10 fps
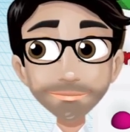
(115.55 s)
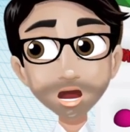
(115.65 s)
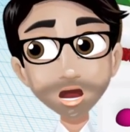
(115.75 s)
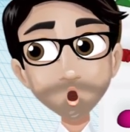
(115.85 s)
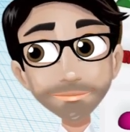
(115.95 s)

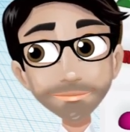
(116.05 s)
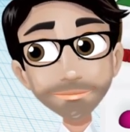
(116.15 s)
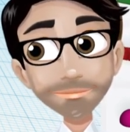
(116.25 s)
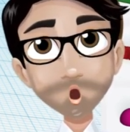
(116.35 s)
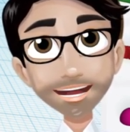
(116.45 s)
and
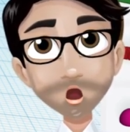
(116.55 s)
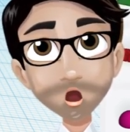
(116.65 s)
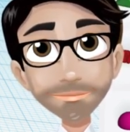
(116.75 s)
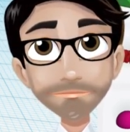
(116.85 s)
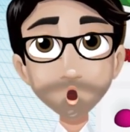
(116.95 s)
we're
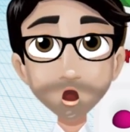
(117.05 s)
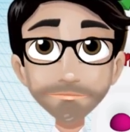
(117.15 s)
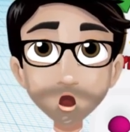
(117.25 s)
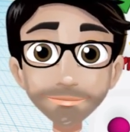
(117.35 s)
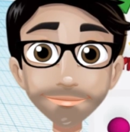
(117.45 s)
going to put it
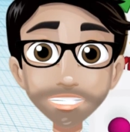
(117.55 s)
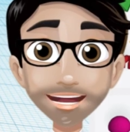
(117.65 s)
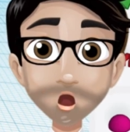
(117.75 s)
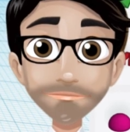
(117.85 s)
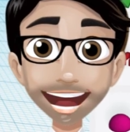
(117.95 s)
right
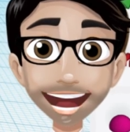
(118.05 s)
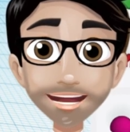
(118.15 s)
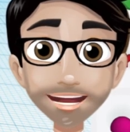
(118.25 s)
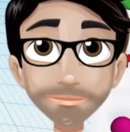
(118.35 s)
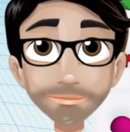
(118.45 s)
here, but I'm going to
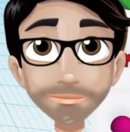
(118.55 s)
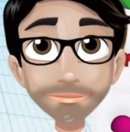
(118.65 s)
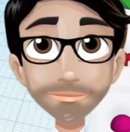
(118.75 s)
move it up.